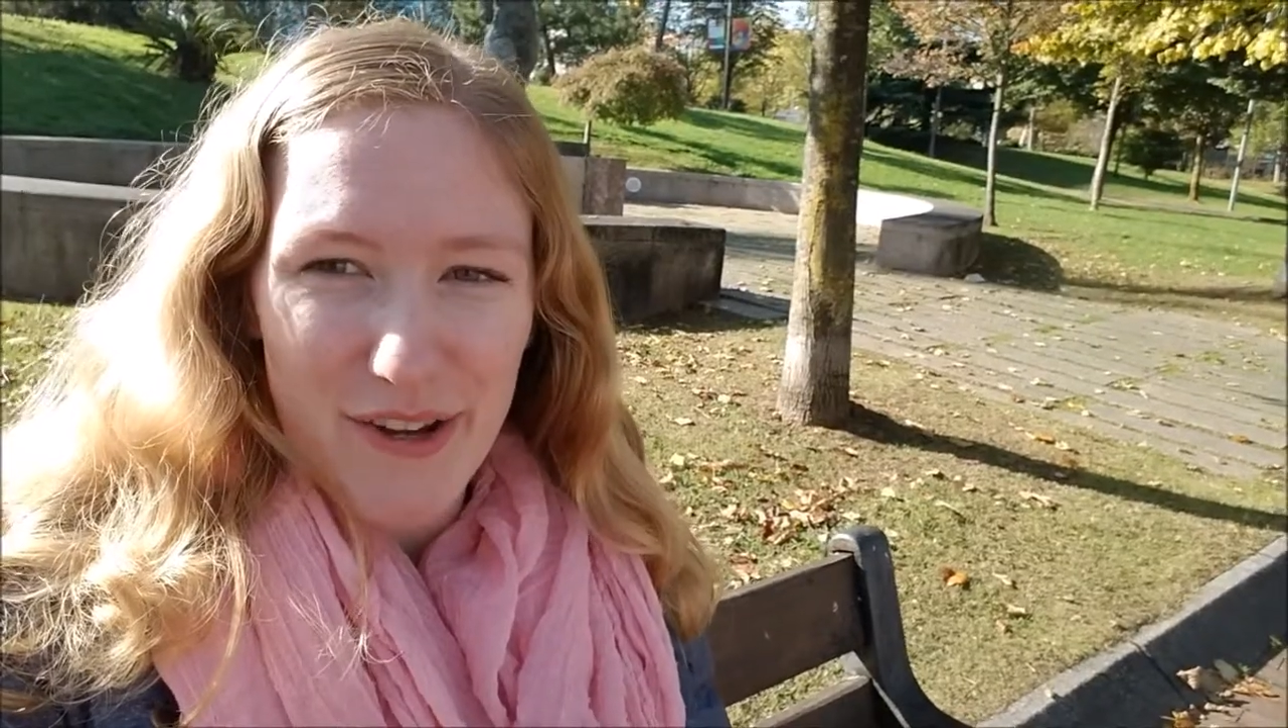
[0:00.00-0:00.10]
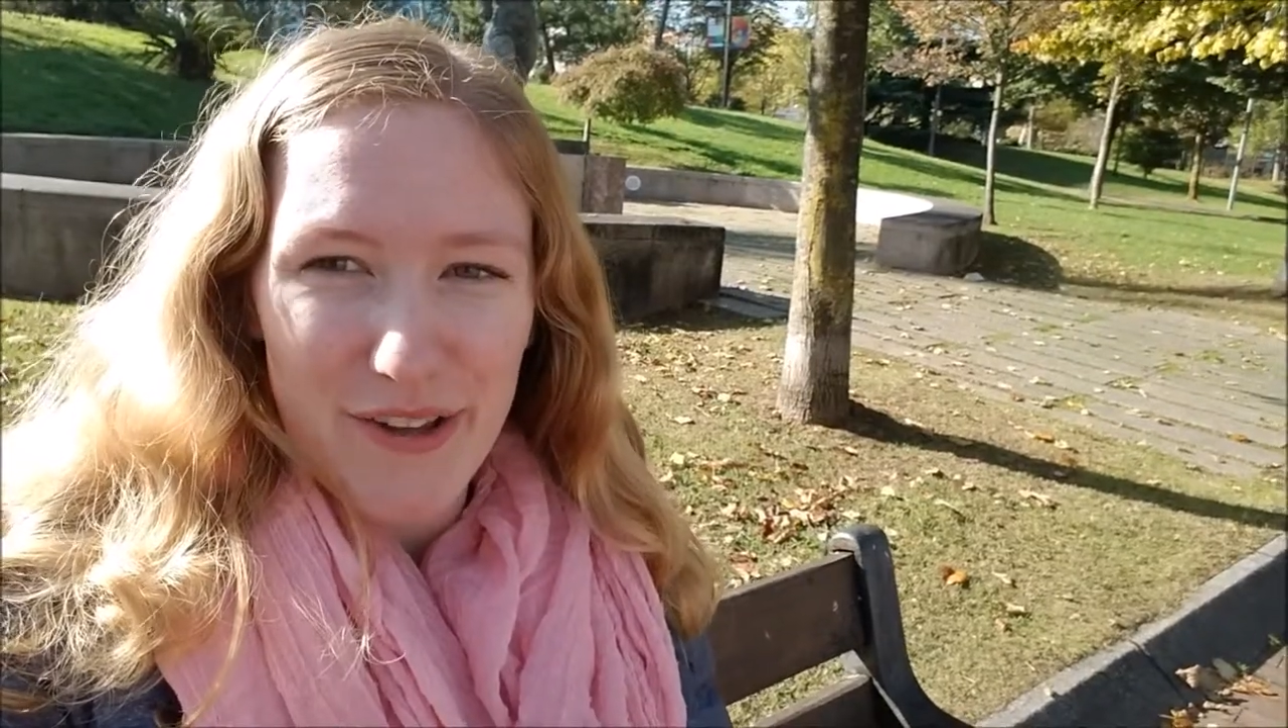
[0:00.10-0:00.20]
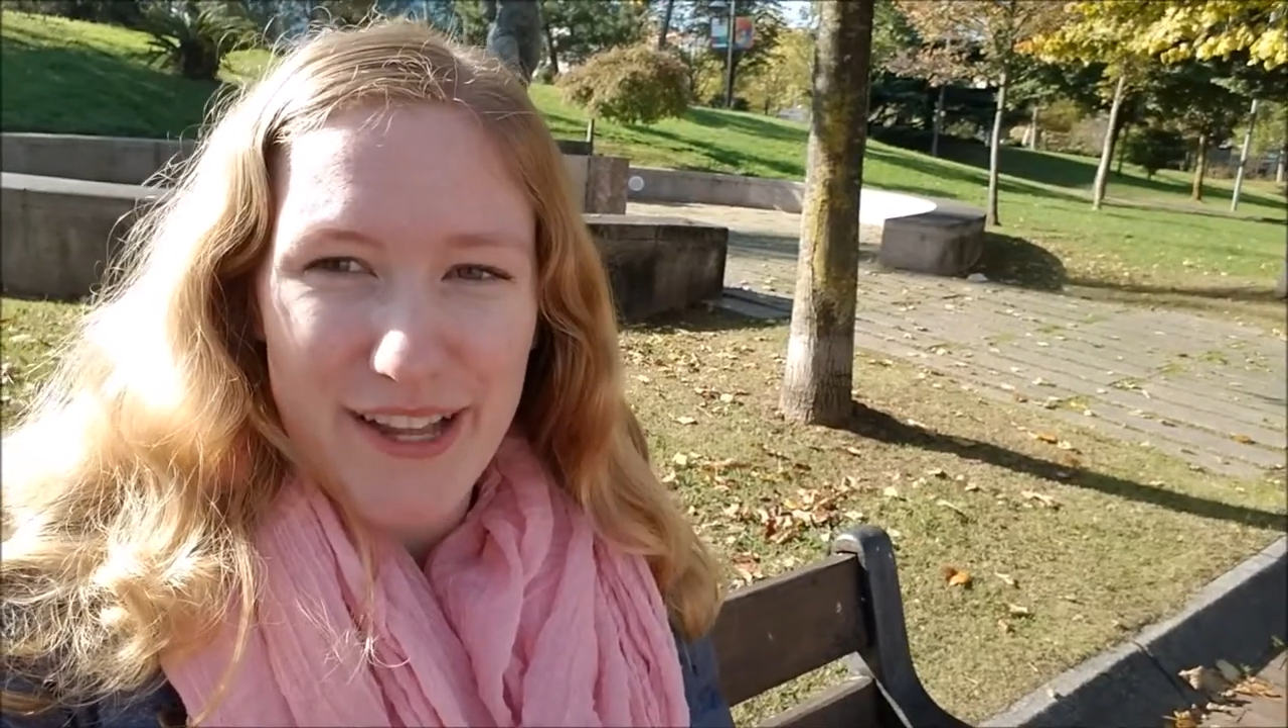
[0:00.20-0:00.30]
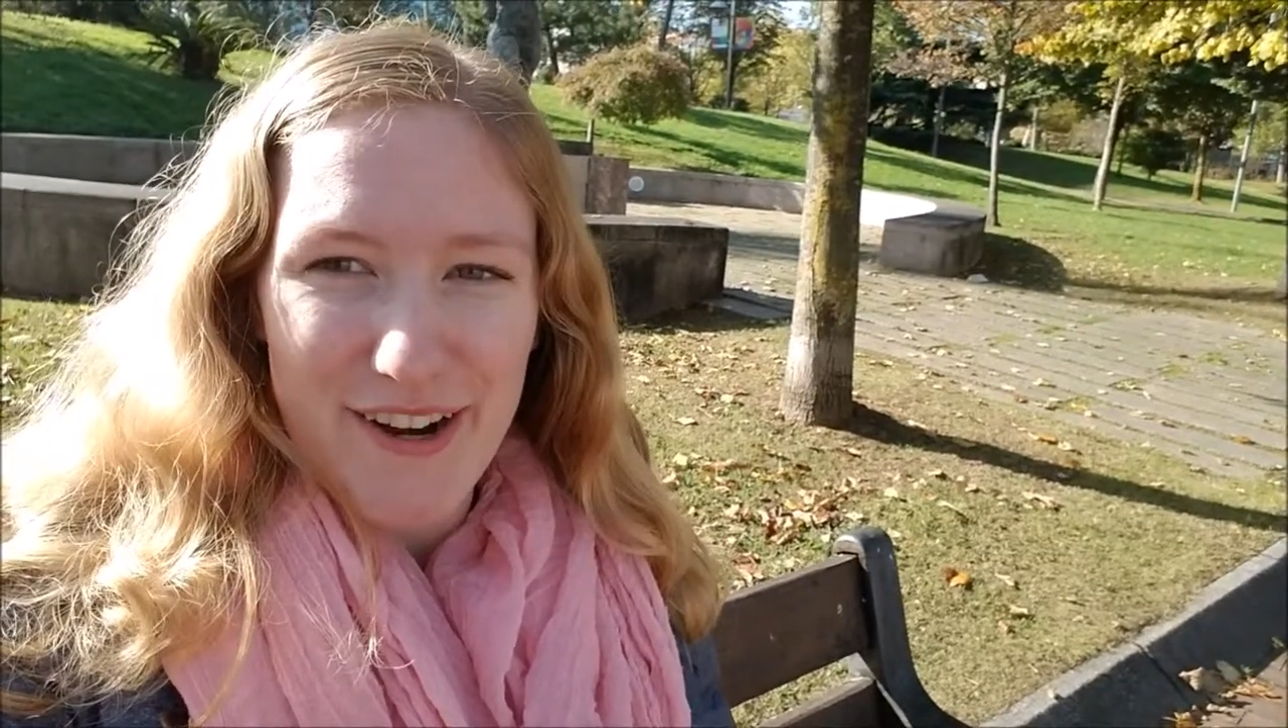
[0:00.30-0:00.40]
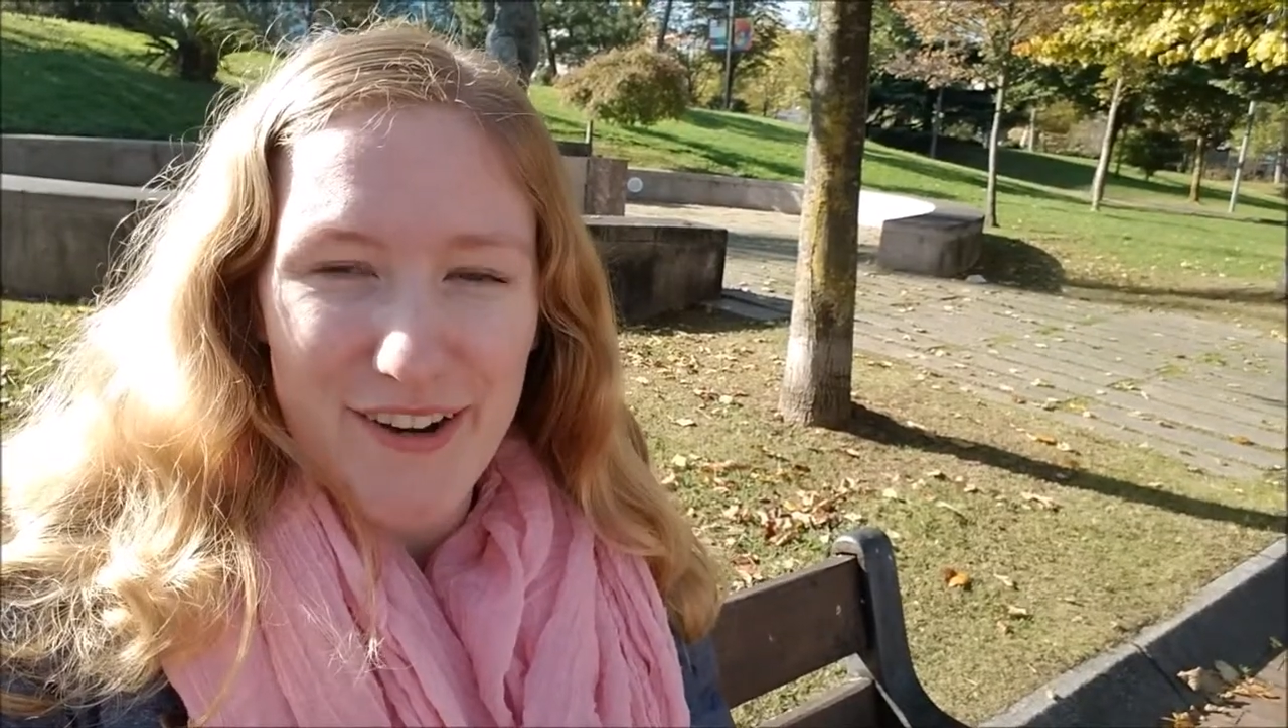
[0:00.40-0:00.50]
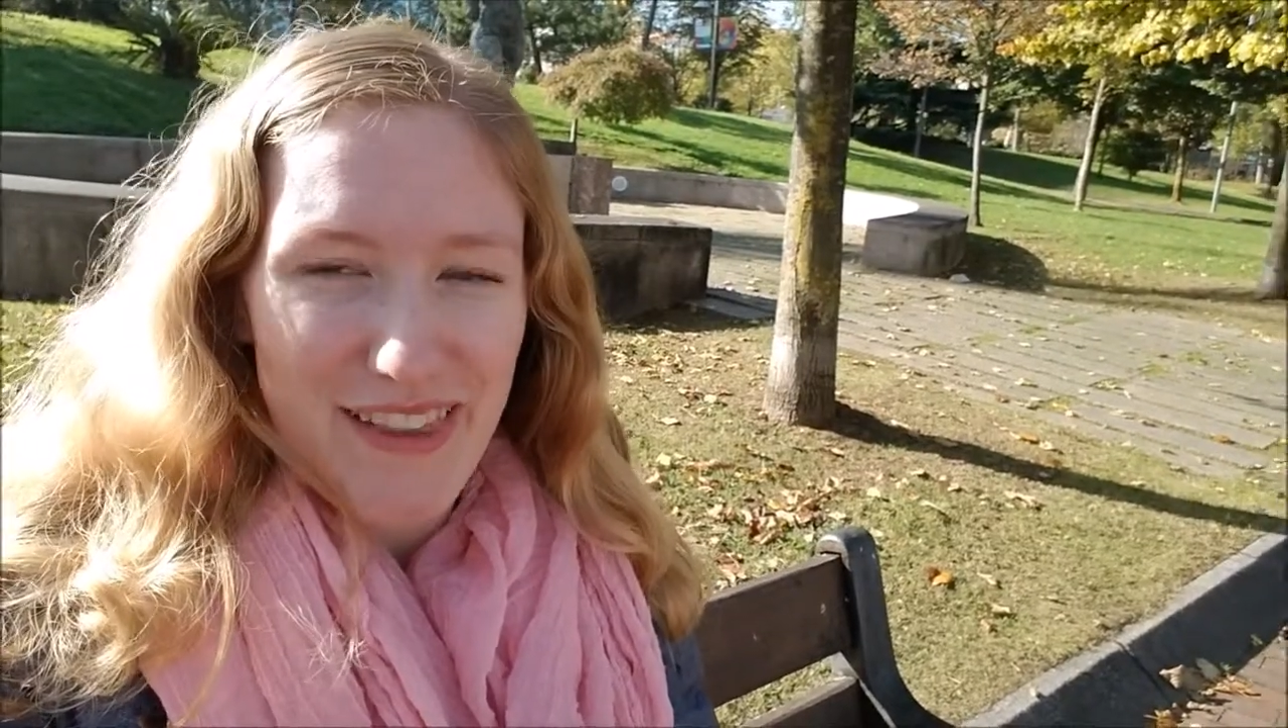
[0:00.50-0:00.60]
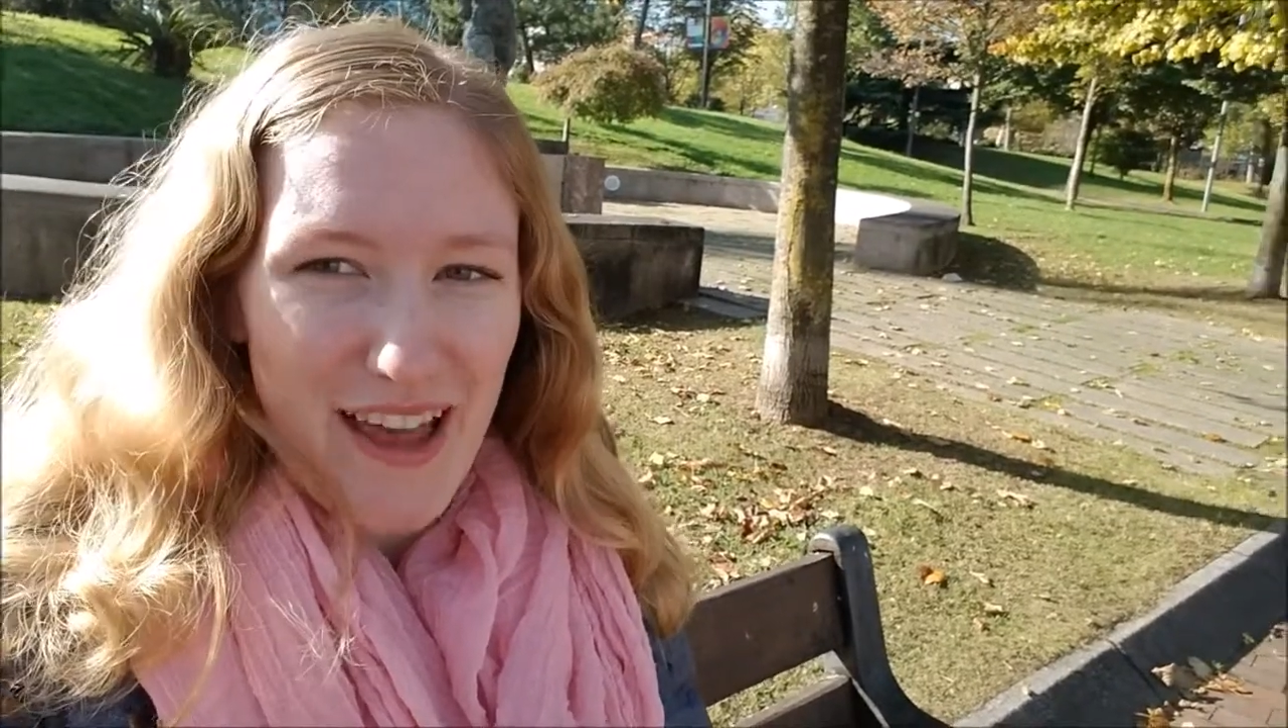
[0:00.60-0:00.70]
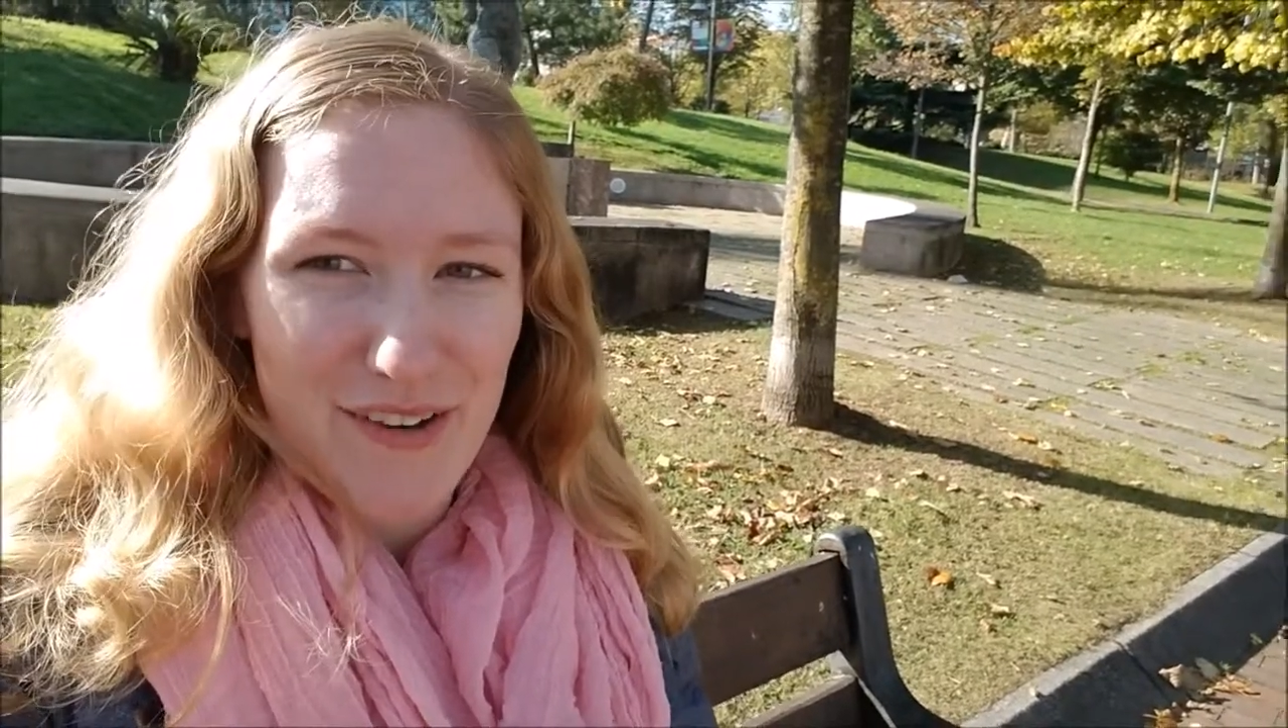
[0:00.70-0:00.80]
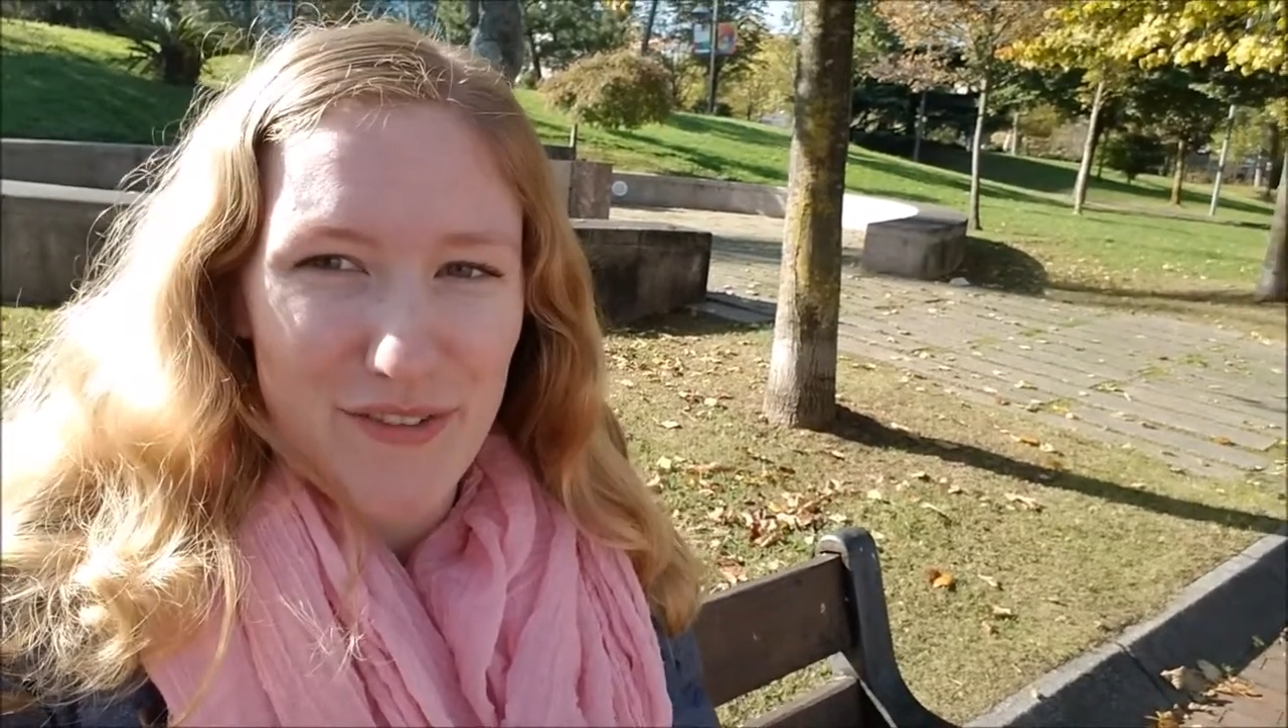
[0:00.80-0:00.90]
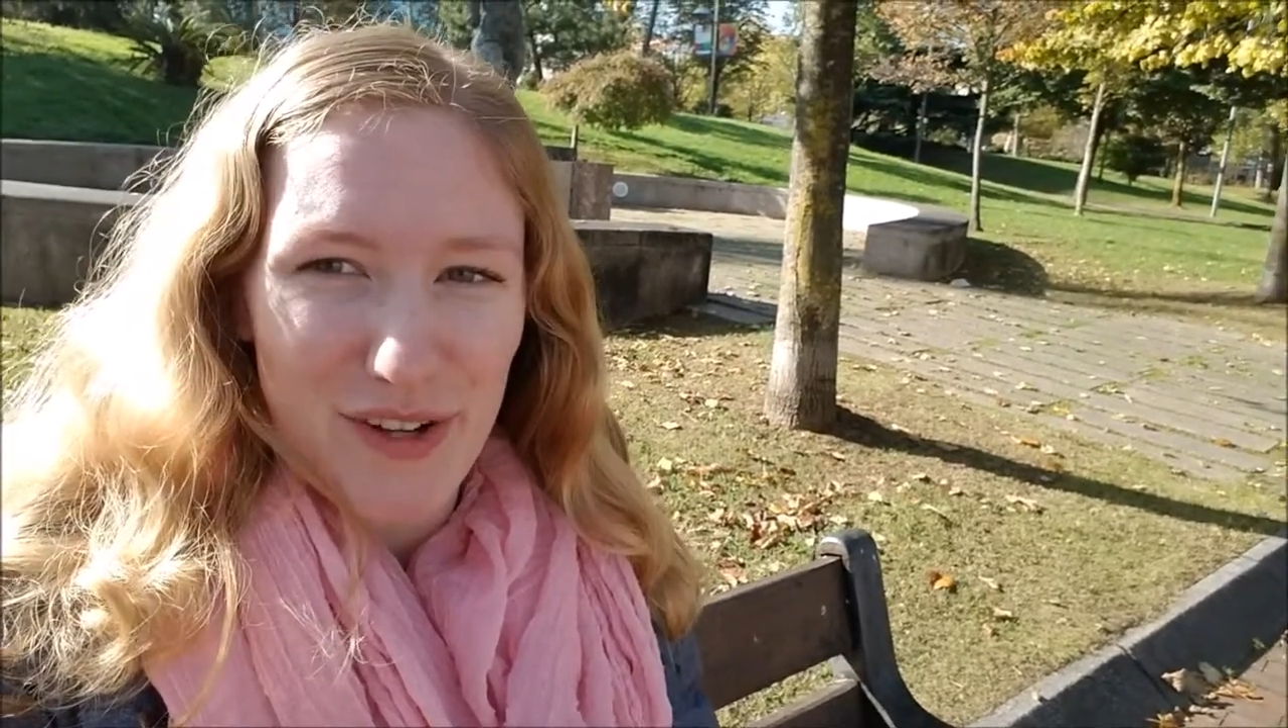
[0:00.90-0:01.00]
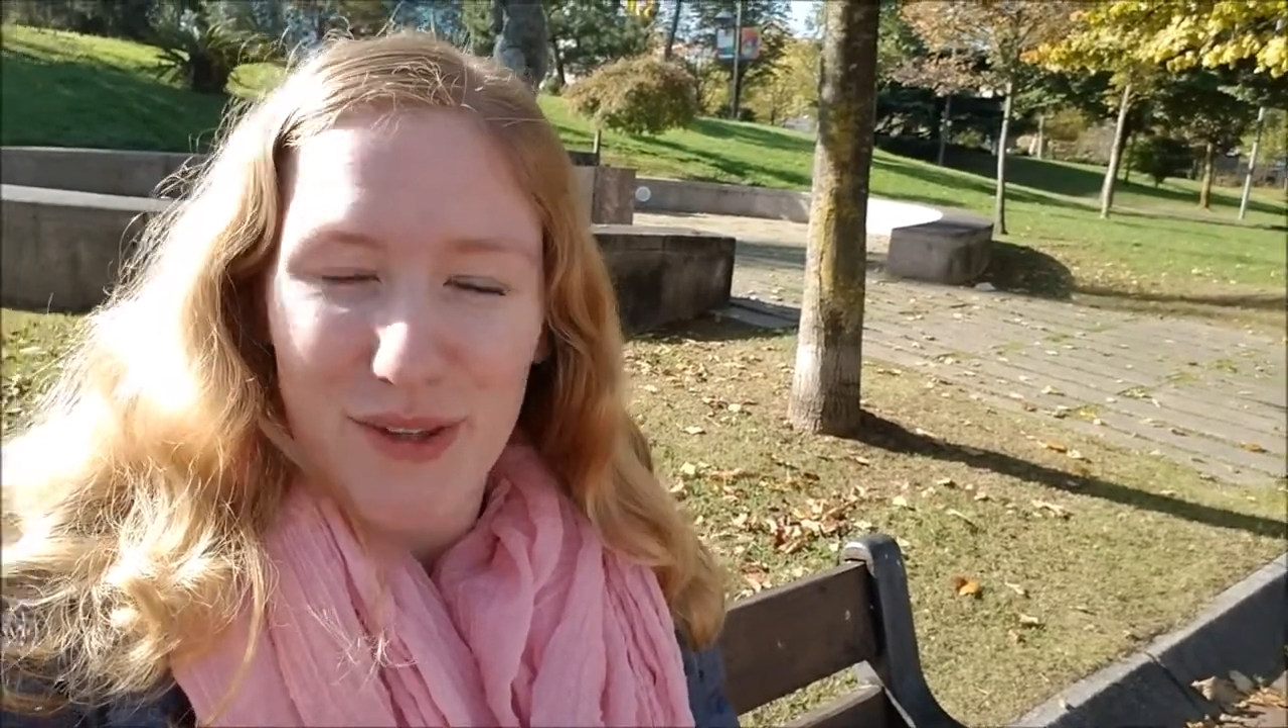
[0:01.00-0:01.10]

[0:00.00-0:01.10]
you'll hear a lot of